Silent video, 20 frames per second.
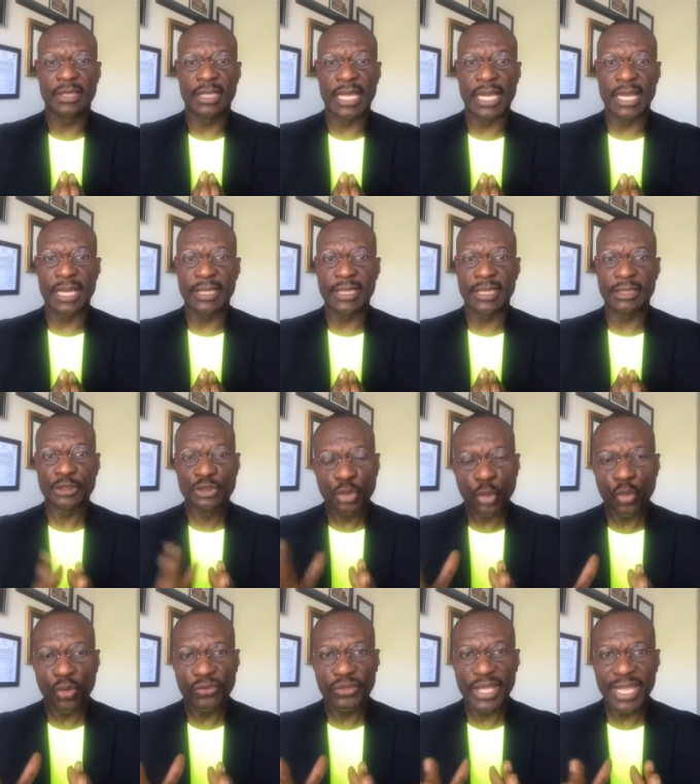and then uh,
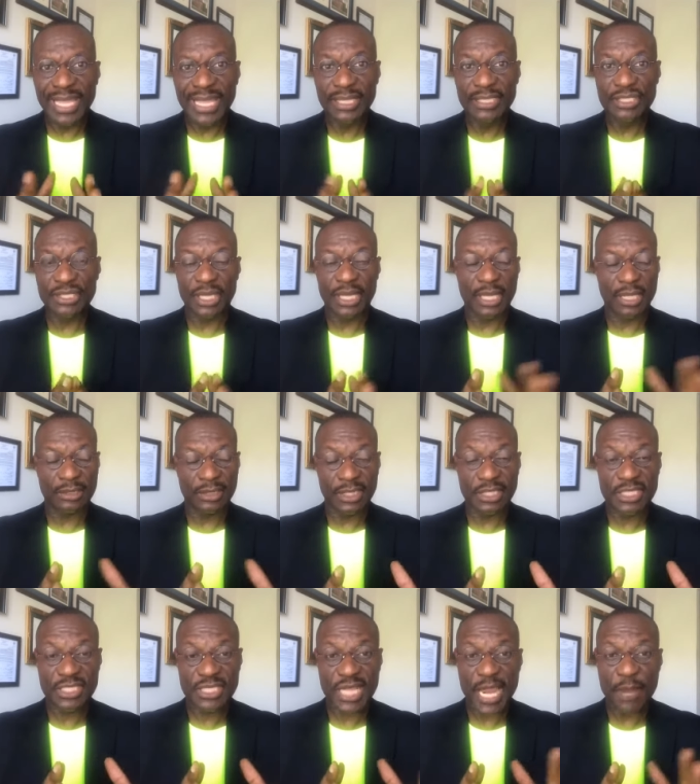told the, uh, the
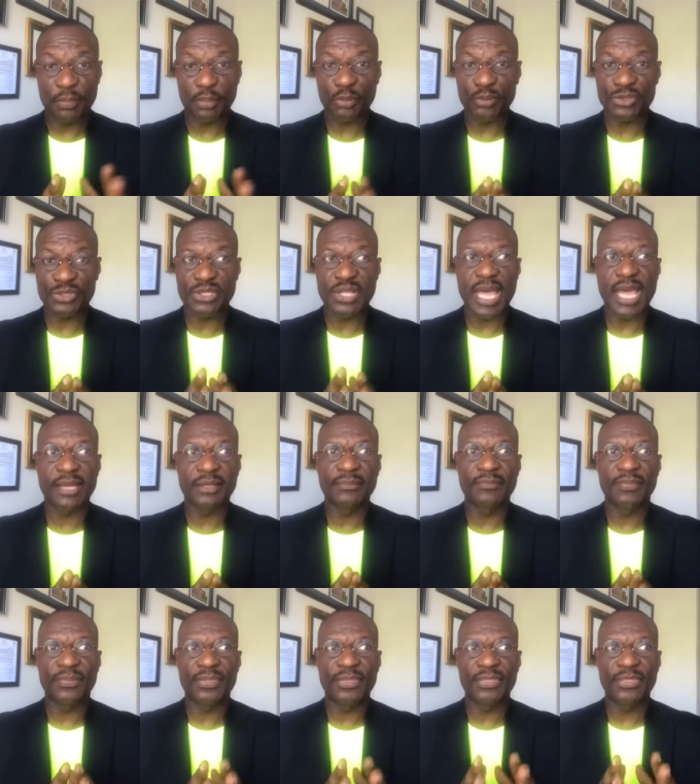disciples that
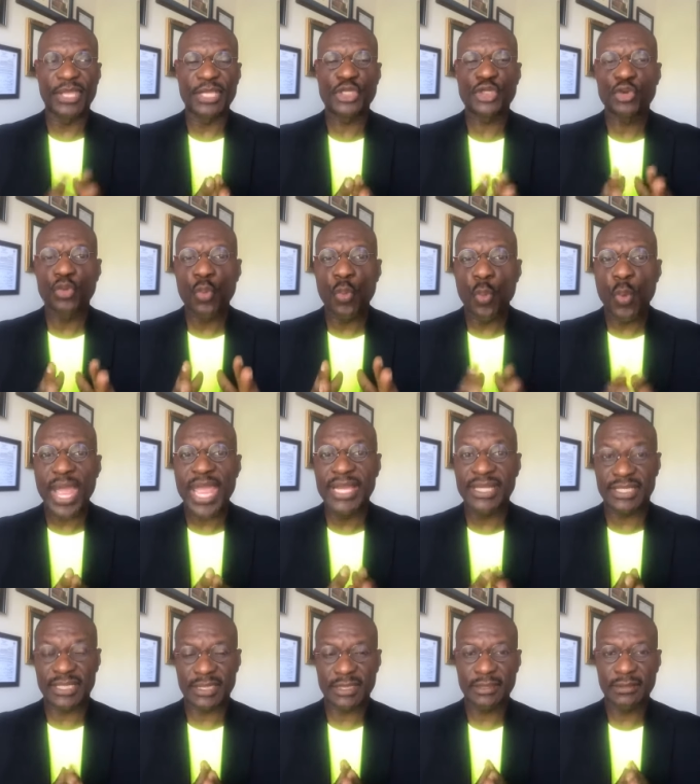they should
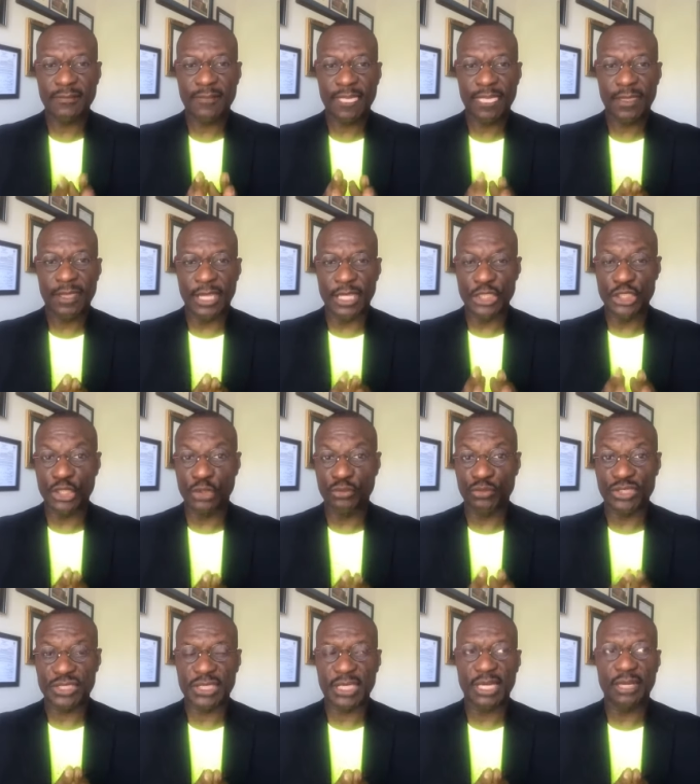wait in
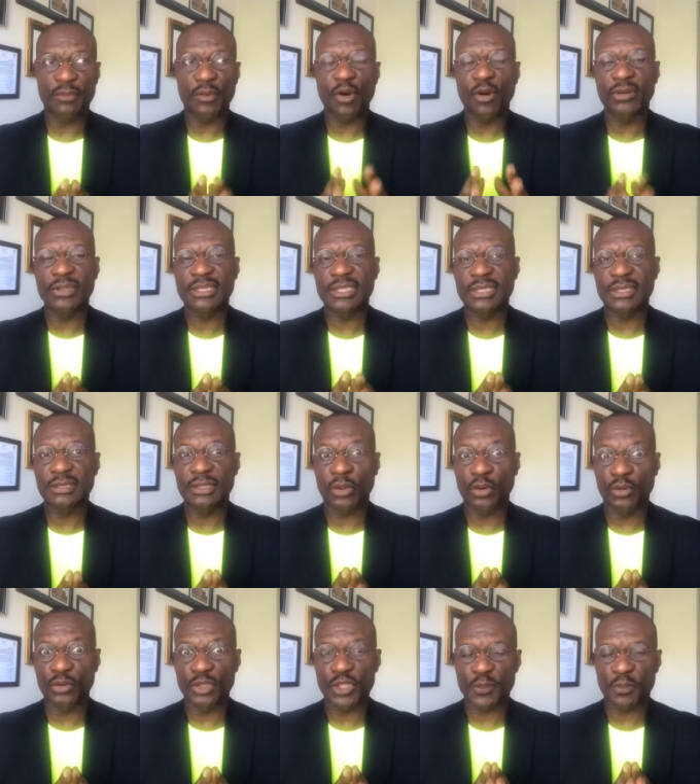Jerusalem until the
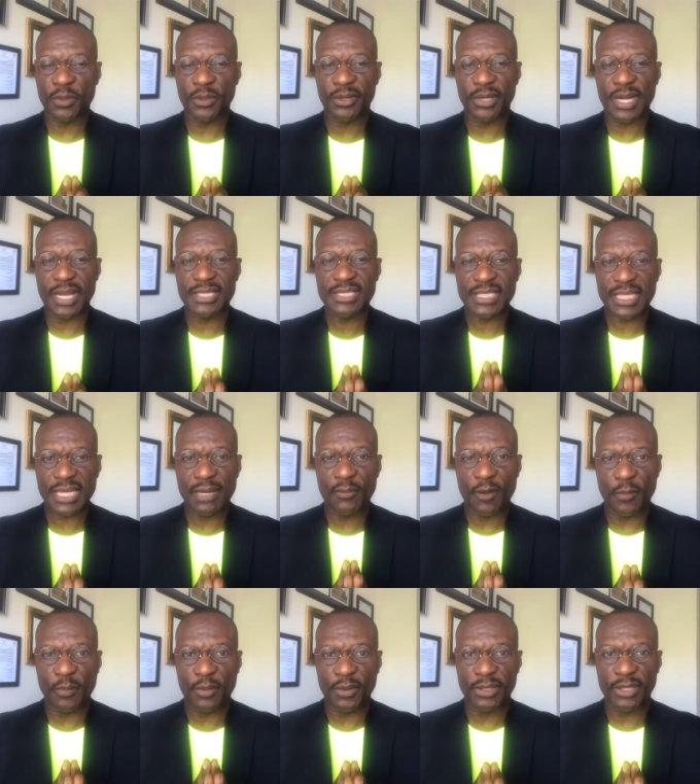Holy Spirit has come
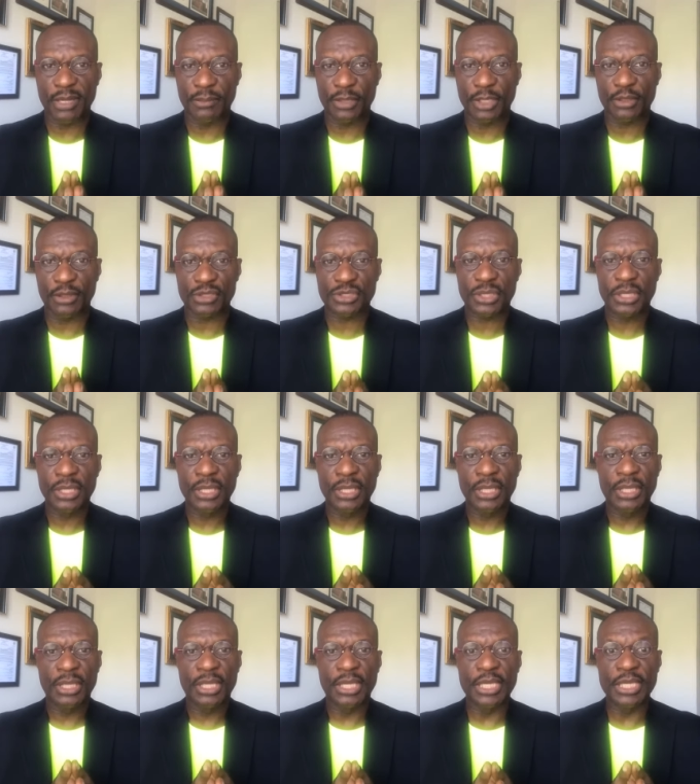upon them because
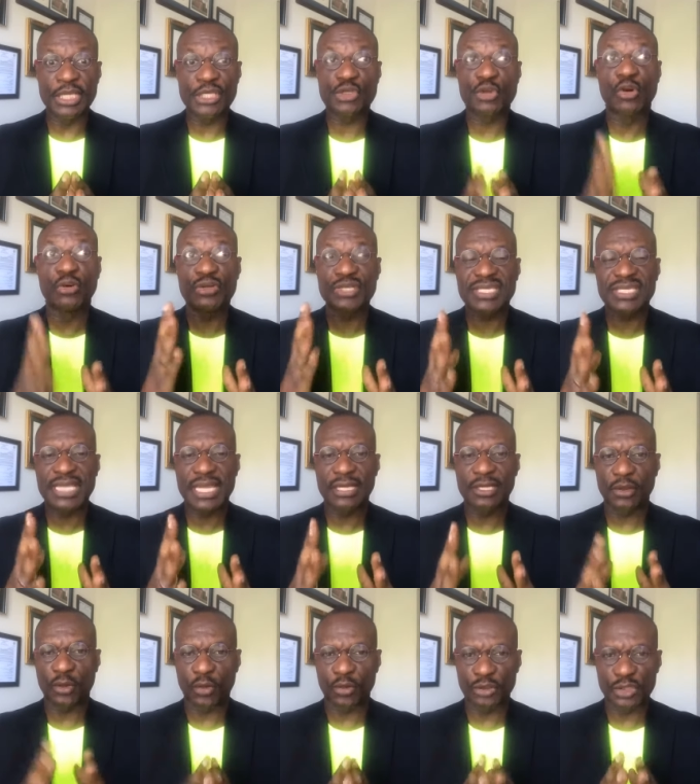he is going to
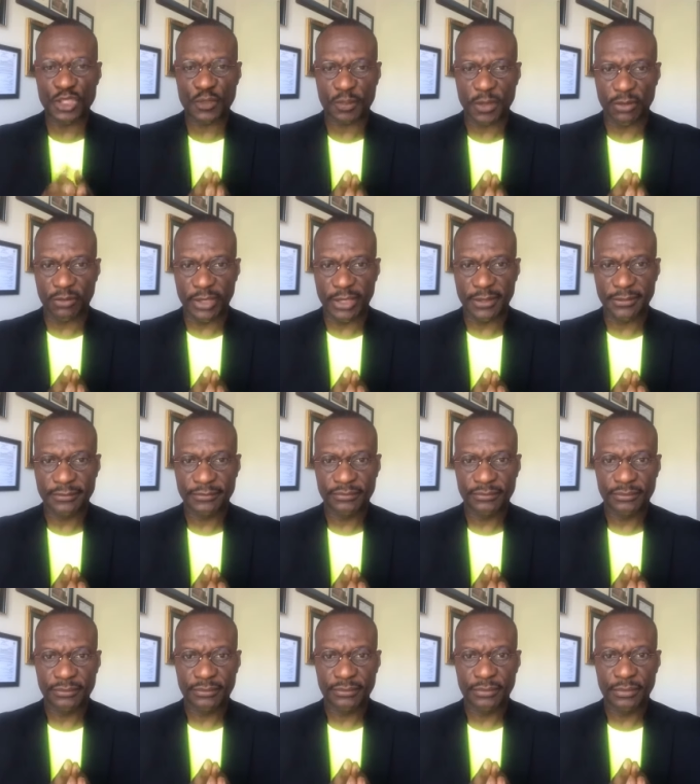send the Holy Spirit.
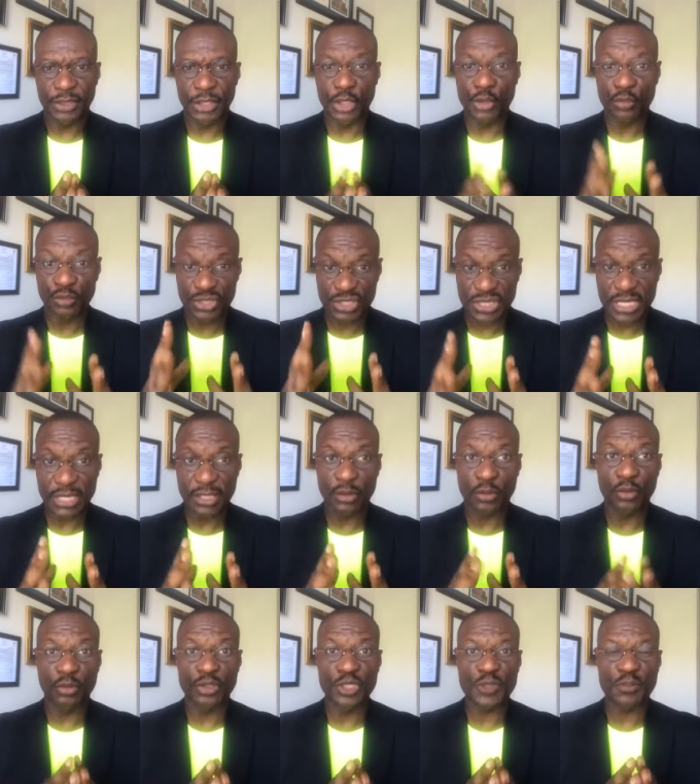He will send the
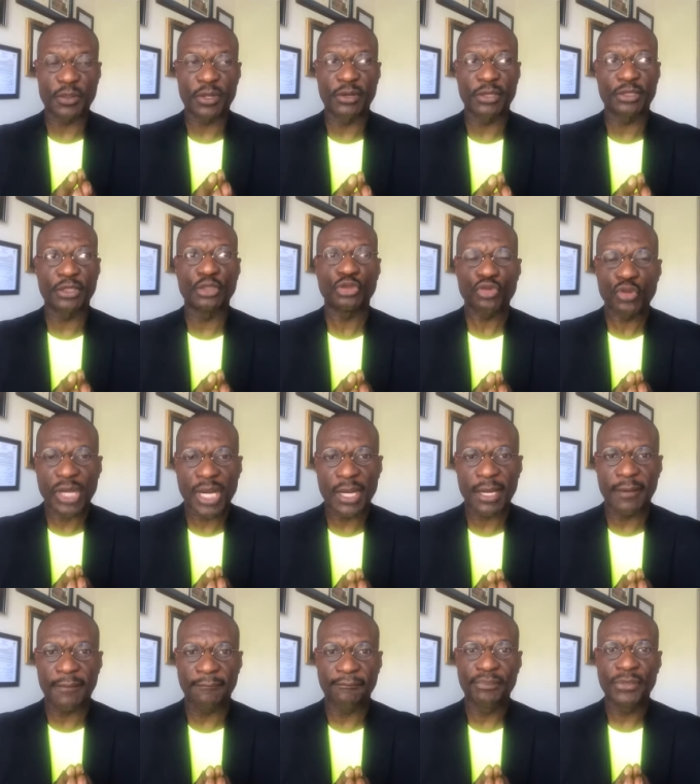Holy Spirit to
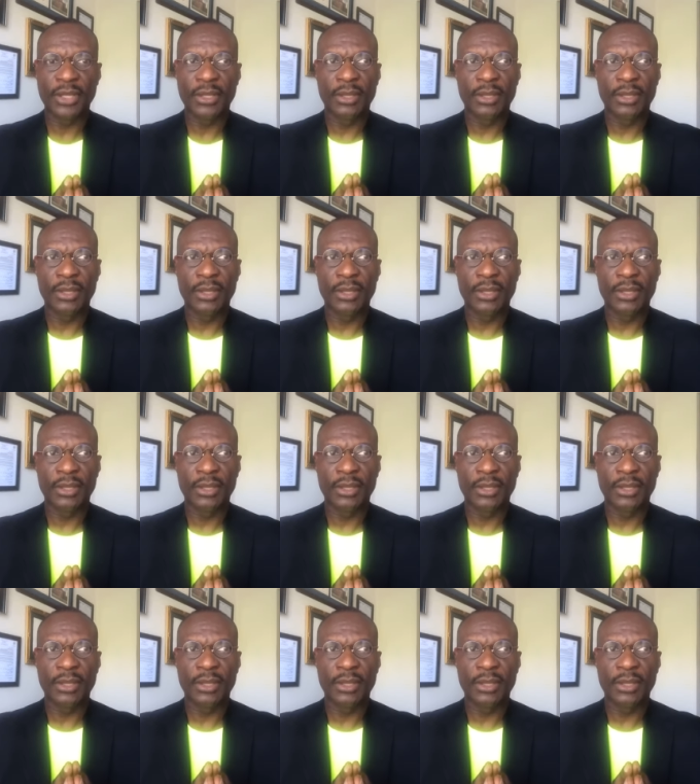come